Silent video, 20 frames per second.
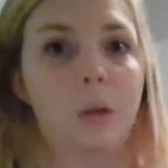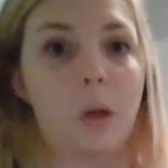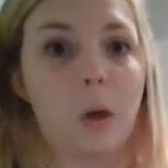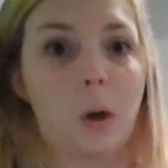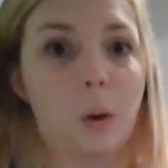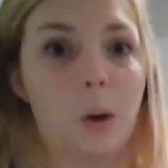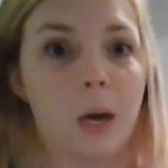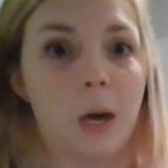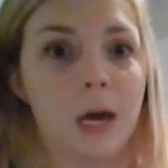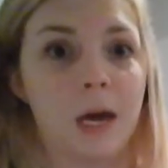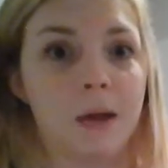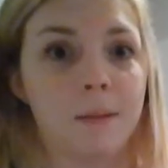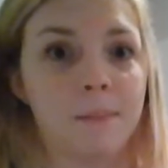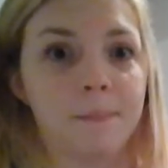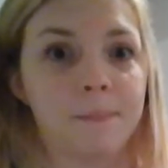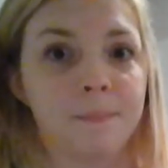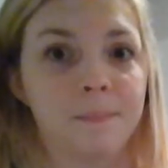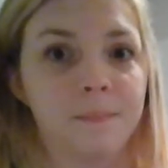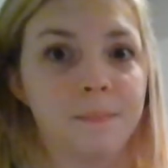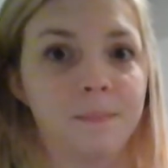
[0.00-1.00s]
Okay,
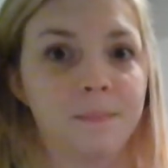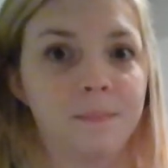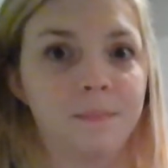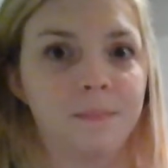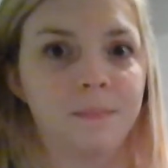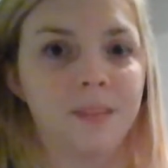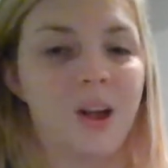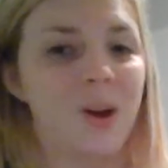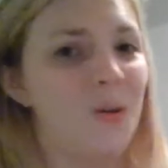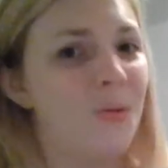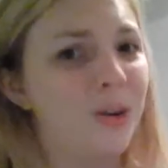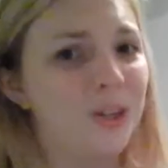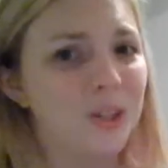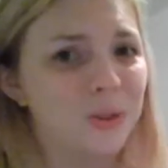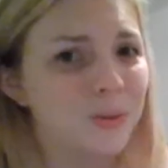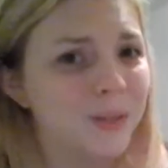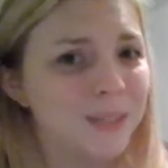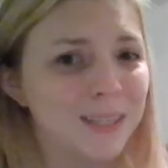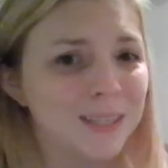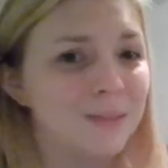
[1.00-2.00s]
which
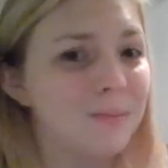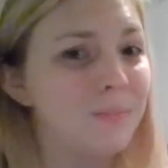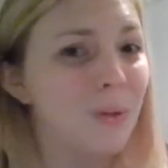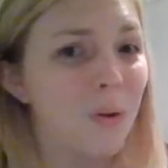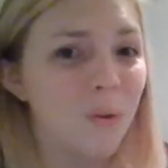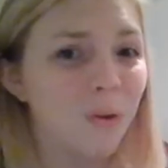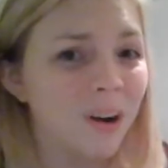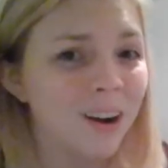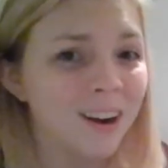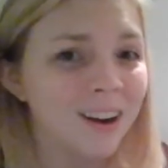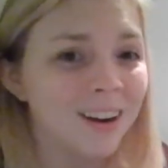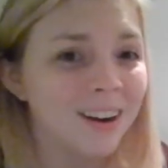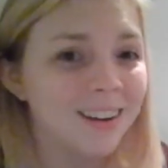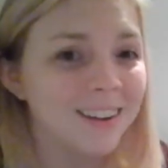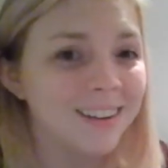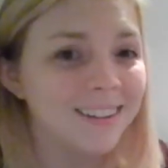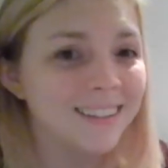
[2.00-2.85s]
one is more?